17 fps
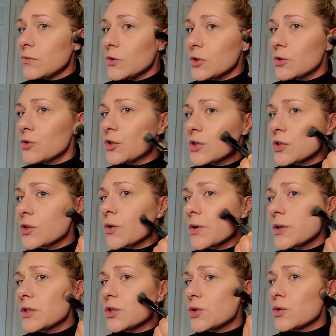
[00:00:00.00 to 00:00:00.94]
just
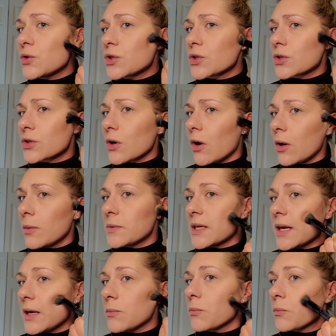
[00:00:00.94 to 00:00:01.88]
going to sculpt
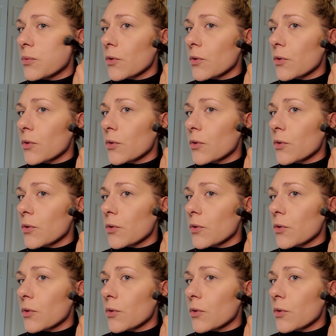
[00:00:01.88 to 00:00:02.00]
and